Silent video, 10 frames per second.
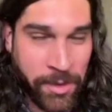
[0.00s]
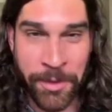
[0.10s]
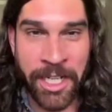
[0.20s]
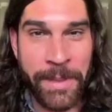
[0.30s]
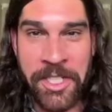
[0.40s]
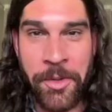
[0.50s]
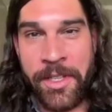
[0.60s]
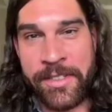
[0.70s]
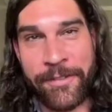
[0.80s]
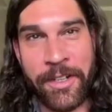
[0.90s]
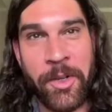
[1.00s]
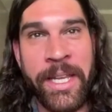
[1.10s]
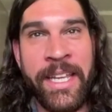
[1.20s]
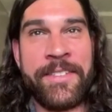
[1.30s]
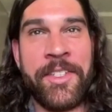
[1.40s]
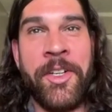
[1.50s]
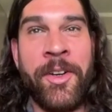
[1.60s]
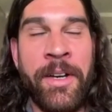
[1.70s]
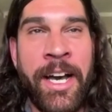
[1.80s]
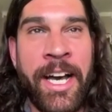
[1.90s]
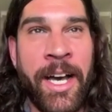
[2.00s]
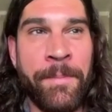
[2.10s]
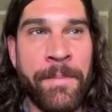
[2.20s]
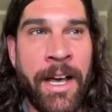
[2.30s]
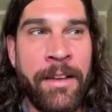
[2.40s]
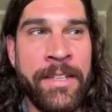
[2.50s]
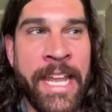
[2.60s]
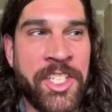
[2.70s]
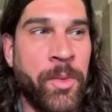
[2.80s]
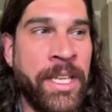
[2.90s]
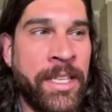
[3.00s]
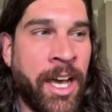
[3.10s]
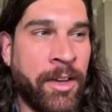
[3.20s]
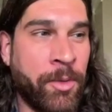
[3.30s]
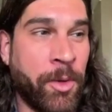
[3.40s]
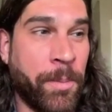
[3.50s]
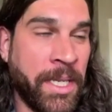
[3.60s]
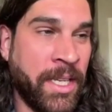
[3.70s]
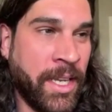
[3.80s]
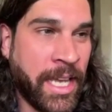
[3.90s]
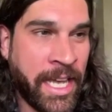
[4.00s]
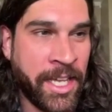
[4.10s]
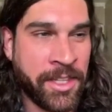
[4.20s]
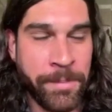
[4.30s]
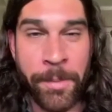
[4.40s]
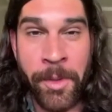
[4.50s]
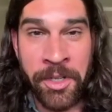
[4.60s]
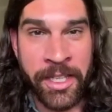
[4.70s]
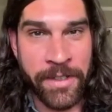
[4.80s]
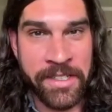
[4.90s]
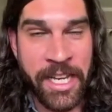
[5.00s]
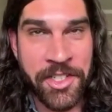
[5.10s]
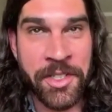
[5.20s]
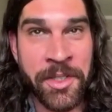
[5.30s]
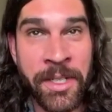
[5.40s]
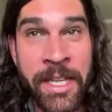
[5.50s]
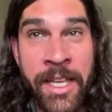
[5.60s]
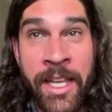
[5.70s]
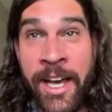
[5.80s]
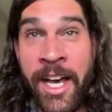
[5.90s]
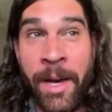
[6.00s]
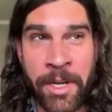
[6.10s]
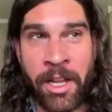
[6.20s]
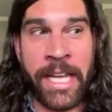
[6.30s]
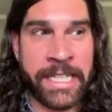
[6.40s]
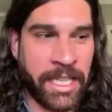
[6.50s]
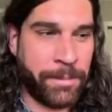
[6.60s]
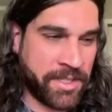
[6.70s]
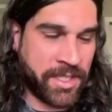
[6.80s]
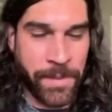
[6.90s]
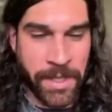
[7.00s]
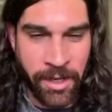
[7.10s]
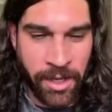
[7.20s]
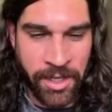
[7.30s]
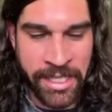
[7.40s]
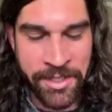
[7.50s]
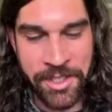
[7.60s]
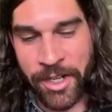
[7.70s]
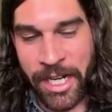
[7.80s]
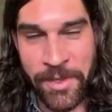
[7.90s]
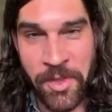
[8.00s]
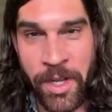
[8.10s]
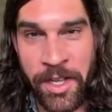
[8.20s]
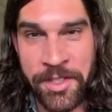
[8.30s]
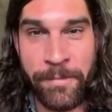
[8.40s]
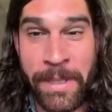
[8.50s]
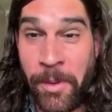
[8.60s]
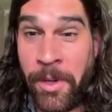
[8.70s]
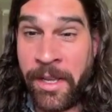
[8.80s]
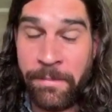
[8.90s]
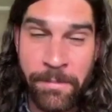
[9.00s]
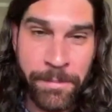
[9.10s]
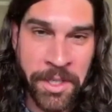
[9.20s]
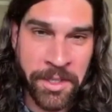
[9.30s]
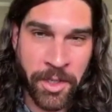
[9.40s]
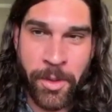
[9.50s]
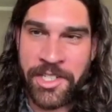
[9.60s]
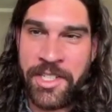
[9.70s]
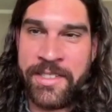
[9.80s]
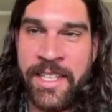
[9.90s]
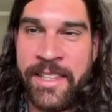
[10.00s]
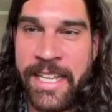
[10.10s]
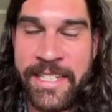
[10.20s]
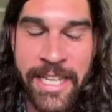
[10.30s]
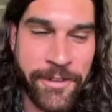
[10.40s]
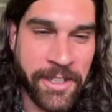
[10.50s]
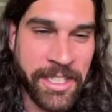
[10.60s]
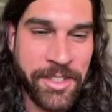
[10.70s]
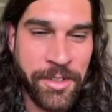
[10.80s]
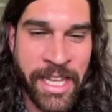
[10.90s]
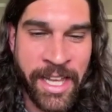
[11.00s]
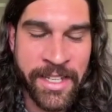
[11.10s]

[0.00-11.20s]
We're going to be doing this every week. So next week I will be at the Pomona Invitational, but I'll likely put something on Instagram as well. So if people want to put their questions in, they can definitely do that.